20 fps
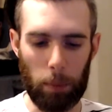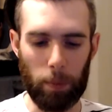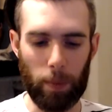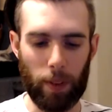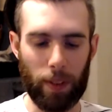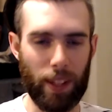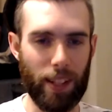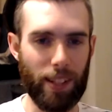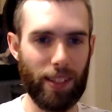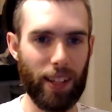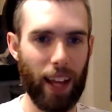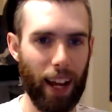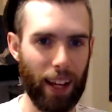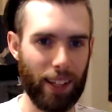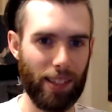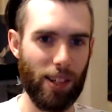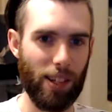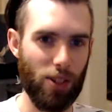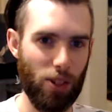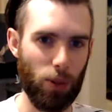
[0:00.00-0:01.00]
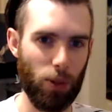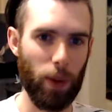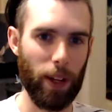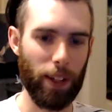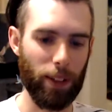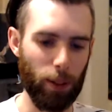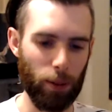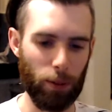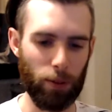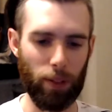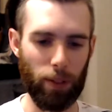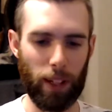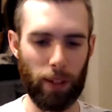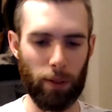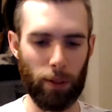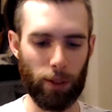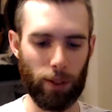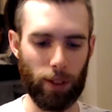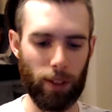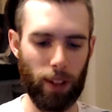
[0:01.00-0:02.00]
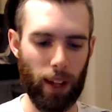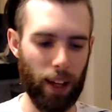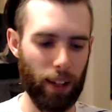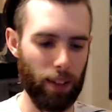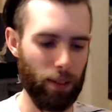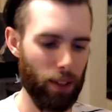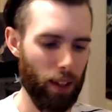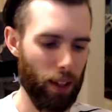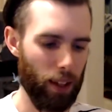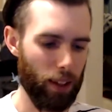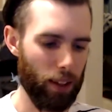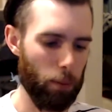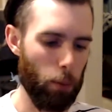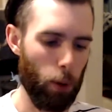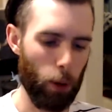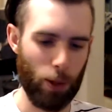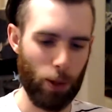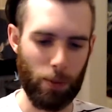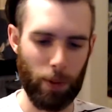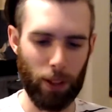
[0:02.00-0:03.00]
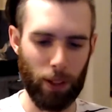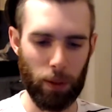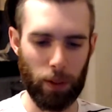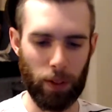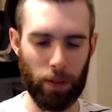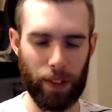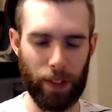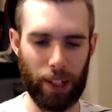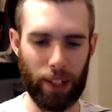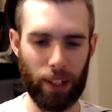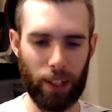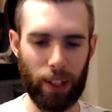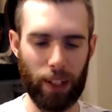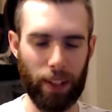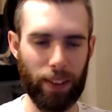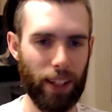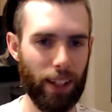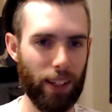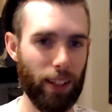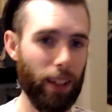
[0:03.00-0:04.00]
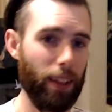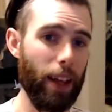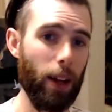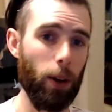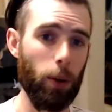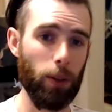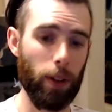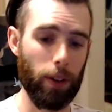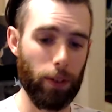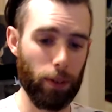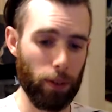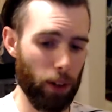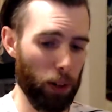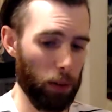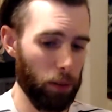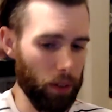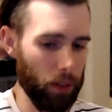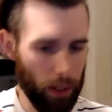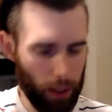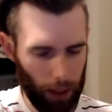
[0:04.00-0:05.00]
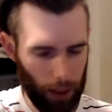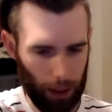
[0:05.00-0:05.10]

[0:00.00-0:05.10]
these accentuate those flavors a lot, the marshmallow and the vanilla, and they hold on their own,